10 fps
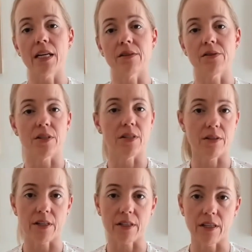in
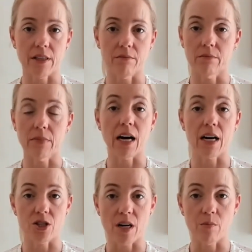statistically
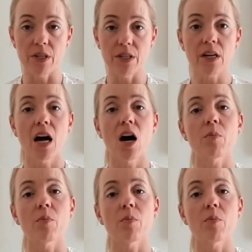large numbers,